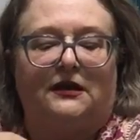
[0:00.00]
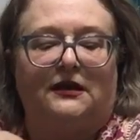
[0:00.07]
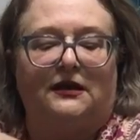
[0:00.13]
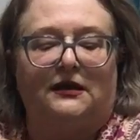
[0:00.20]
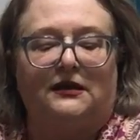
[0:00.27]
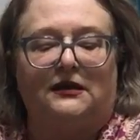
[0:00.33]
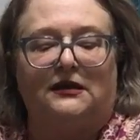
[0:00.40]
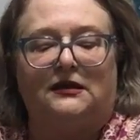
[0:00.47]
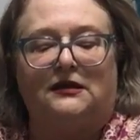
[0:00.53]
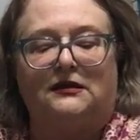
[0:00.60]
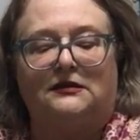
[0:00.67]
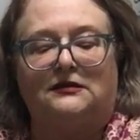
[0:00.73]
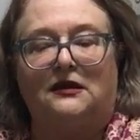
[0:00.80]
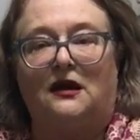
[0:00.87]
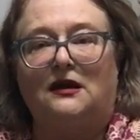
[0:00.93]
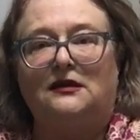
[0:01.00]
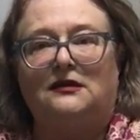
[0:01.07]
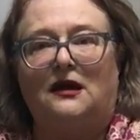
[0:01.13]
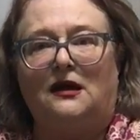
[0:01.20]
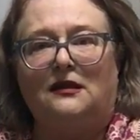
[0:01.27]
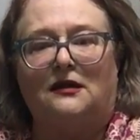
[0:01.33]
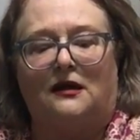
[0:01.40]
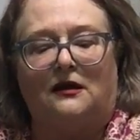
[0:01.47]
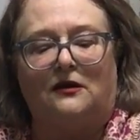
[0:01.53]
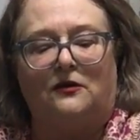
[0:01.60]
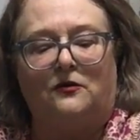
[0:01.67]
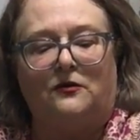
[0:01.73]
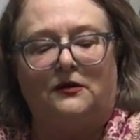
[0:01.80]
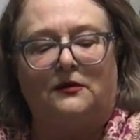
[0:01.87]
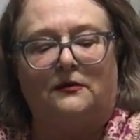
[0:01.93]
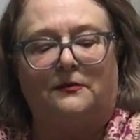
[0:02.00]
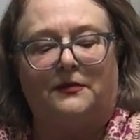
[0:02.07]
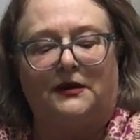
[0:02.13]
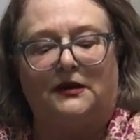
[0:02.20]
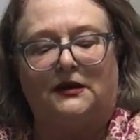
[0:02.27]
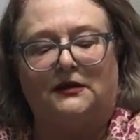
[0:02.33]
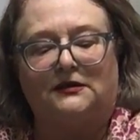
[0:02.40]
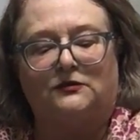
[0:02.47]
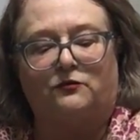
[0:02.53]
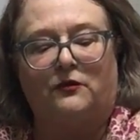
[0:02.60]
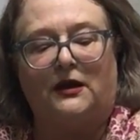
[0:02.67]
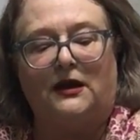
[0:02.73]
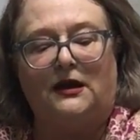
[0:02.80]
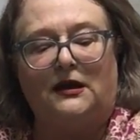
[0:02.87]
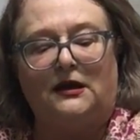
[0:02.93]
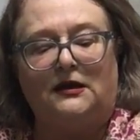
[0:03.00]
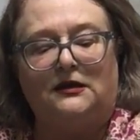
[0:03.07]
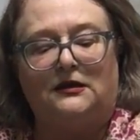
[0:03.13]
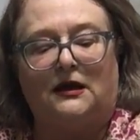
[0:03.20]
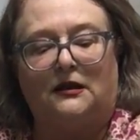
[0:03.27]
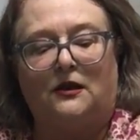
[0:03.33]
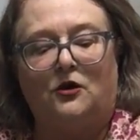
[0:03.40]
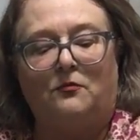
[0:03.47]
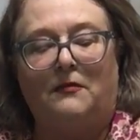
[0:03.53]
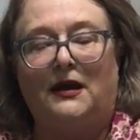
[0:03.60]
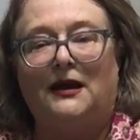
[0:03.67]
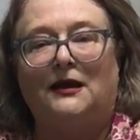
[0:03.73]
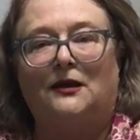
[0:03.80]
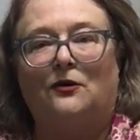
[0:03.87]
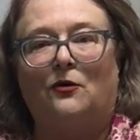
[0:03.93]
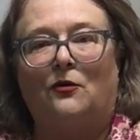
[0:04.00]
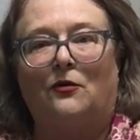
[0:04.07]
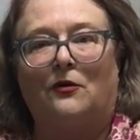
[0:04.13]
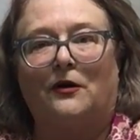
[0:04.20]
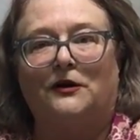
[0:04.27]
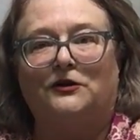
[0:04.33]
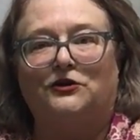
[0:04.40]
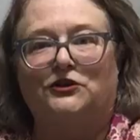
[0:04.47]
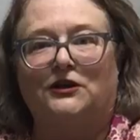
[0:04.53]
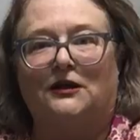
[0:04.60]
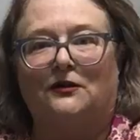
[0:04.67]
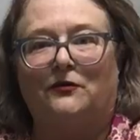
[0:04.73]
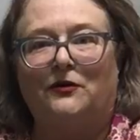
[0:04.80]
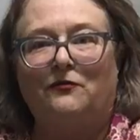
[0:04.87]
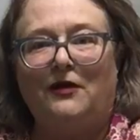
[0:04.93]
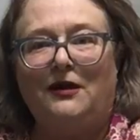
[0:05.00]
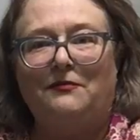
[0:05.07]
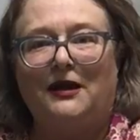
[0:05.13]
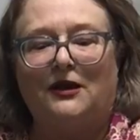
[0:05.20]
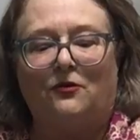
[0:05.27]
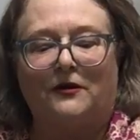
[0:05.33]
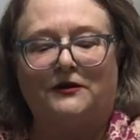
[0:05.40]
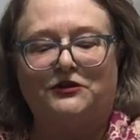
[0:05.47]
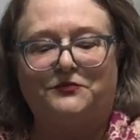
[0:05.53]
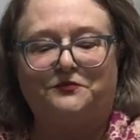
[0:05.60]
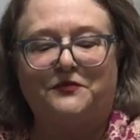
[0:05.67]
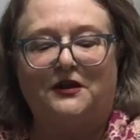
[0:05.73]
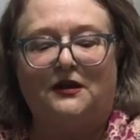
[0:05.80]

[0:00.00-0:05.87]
It is not yellow, but it is red and yellow make orange. Yellow and red make orange.